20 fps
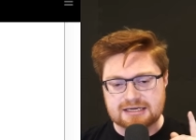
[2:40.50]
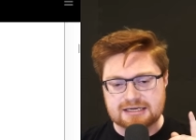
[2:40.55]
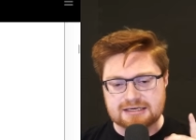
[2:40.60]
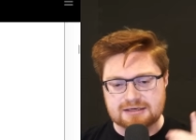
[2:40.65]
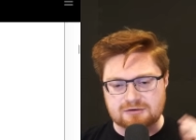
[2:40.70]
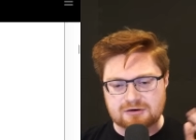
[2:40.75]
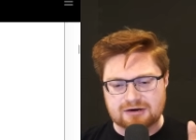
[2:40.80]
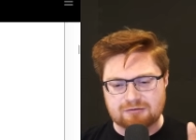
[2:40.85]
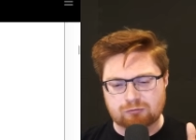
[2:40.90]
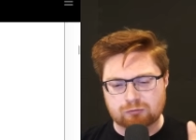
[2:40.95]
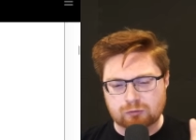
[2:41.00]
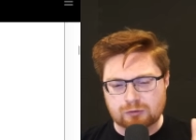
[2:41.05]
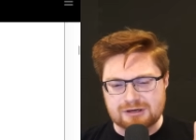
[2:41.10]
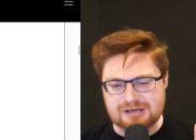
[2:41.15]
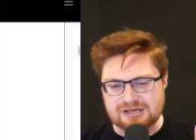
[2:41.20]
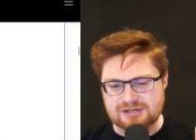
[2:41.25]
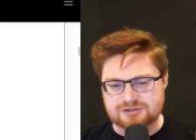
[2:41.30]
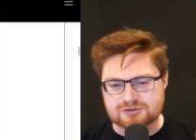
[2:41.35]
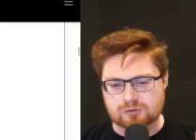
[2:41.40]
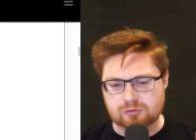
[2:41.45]
it
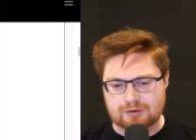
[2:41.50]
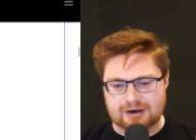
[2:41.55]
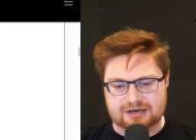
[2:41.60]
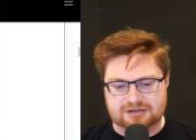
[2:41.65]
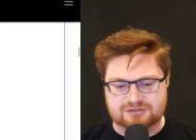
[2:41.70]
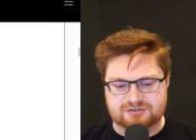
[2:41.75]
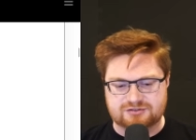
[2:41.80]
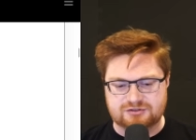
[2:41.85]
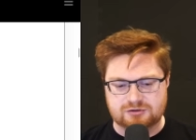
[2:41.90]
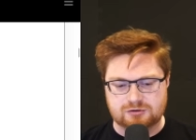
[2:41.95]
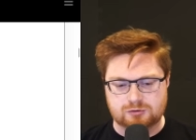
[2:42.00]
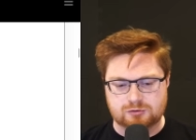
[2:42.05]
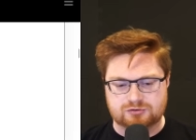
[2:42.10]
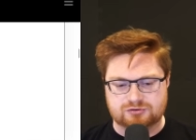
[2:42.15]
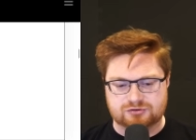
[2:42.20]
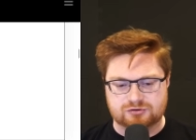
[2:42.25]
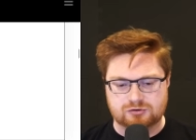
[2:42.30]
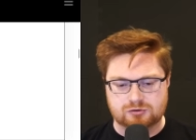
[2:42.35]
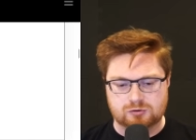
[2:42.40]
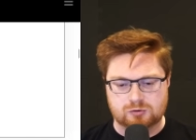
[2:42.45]
redirects you
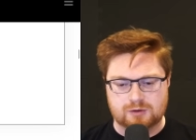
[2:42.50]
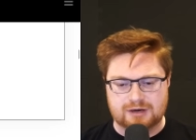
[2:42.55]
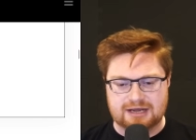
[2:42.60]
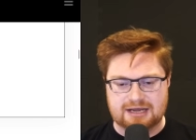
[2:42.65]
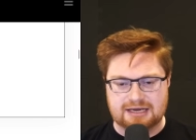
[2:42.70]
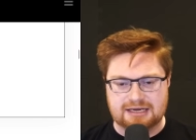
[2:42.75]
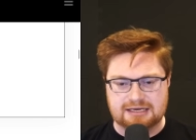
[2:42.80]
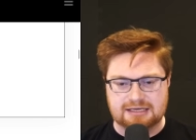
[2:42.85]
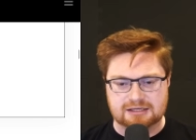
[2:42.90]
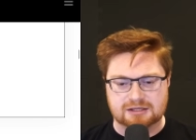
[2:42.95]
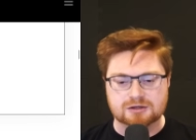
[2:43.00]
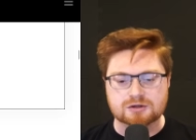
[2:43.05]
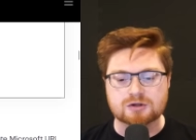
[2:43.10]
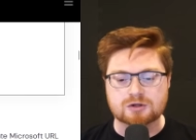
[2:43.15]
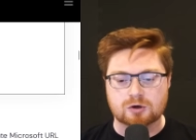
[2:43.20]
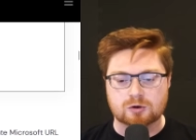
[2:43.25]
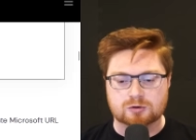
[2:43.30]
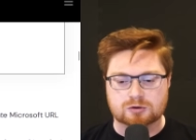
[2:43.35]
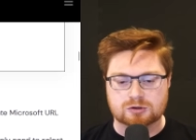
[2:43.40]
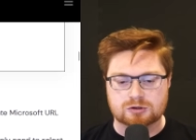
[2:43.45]
to a
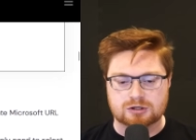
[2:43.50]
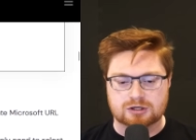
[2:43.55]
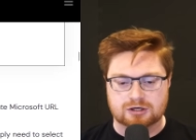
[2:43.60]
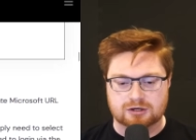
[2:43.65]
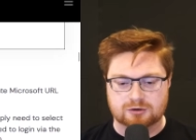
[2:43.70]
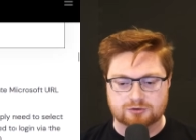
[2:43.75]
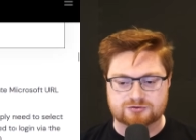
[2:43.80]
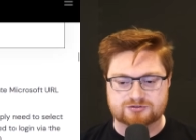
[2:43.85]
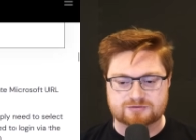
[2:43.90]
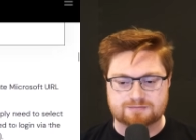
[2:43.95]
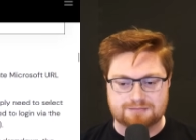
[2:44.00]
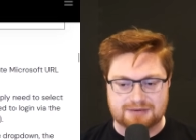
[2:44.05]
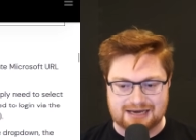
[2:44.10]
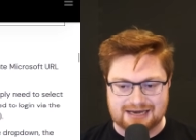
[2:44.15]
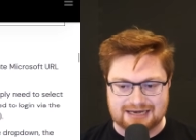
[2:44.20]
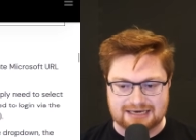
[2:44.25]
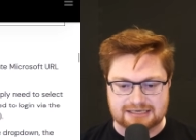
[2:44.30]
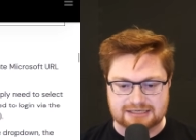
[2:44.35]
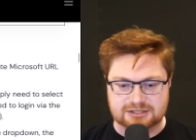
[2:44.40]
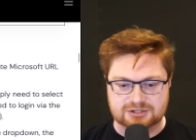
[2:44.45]
local host
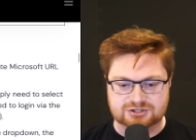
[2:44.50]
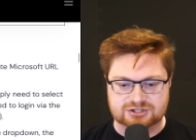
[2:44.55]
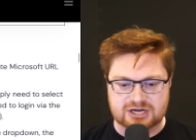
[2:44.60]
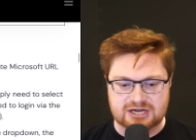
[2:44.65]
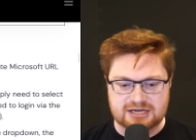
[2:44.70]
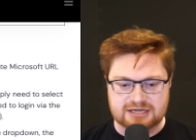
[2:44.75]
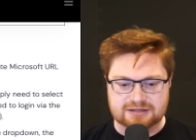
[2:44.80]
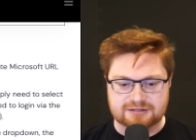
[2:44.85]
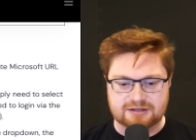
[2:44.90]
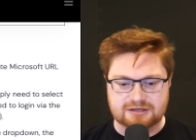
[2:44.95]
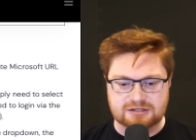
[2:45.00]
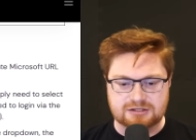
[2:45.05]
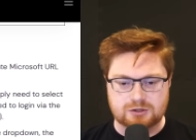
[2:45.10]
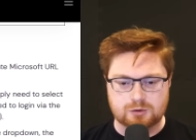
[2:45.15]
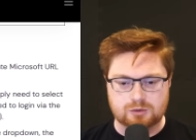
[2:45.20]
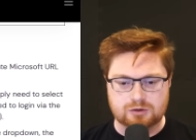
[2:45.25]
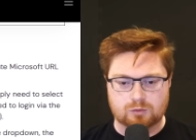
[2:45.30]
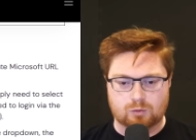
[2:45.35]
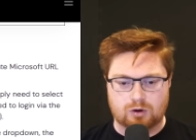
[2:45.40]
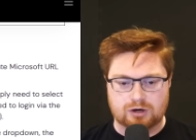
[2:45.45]
page that
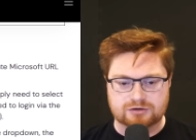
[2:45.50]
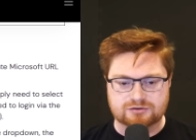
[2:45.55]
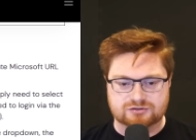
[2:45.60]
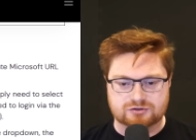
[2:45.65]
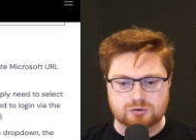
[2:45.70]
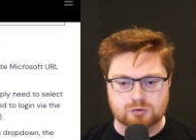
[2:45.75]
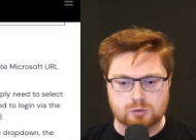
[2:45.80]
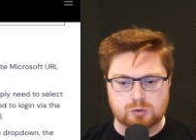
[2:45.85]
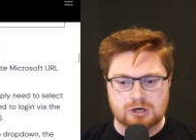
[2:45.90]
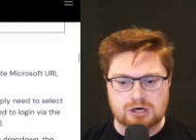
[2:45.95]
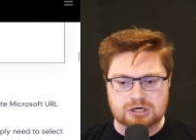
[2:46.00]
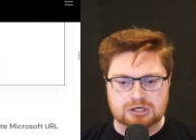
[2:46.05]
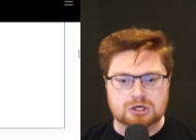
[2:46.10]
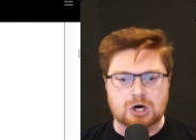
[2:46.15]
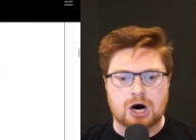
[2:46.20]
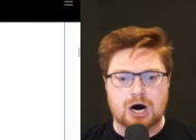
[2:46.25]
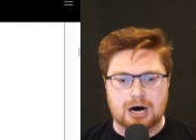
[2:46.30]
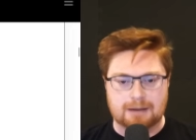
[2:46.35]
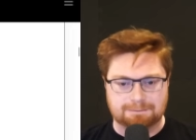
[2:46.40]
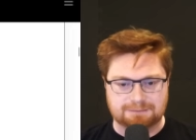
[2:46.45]
you would want to
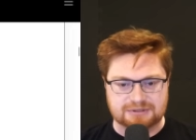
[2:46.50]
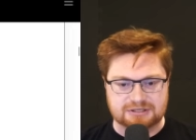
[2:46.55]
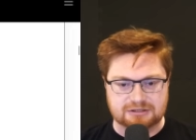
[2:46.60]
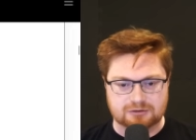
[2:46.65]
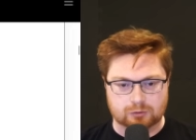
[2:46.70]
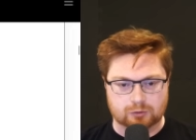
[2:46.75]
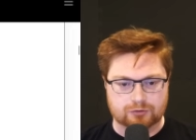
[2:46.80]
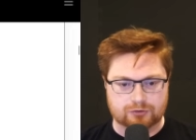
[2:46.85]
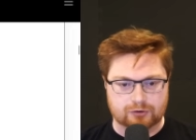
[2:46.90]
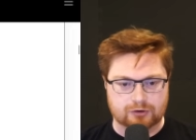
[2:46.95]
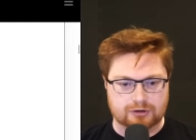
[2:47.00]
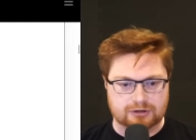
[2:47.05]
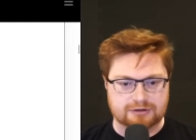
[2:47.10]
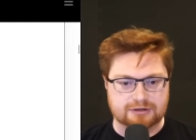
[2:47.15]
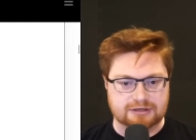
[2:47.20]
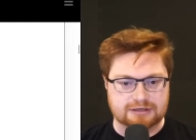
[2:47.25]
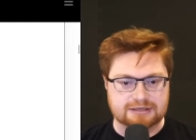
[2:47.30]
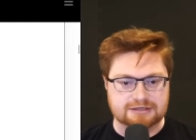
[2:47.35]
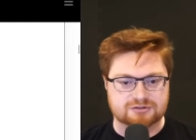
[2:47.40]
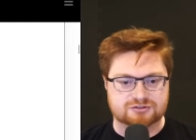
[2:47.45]
copy, or they're
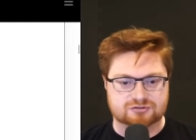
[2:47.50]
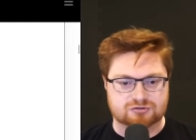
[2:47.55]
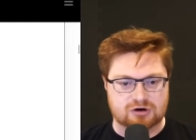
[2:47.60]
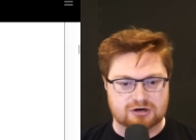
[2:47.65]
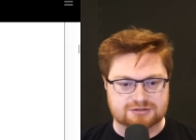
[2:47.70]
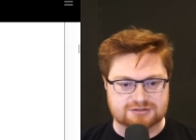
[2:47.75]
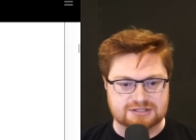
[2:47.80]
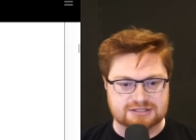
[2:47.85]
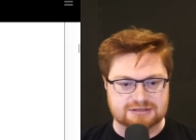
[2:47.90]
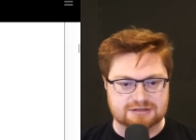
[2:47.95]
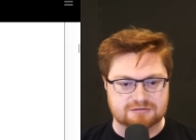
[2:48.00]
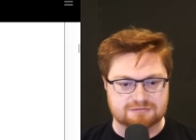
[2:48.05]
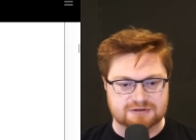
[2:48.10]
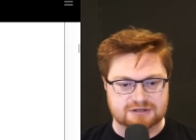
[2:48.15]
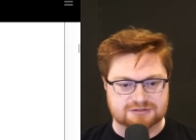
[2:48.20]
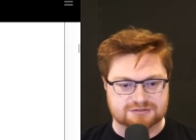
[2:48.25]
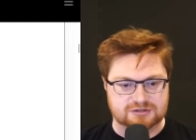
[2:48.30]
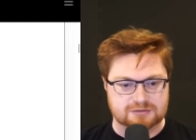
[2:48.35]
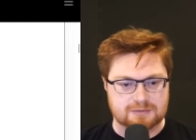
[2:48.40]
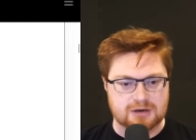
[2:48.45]
instructing the
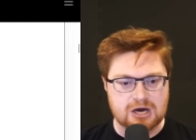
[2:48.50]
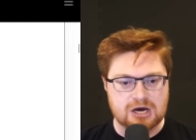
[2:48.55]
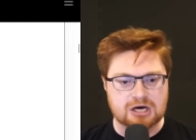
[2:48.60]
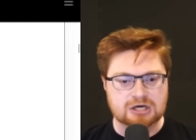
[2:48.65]
victim,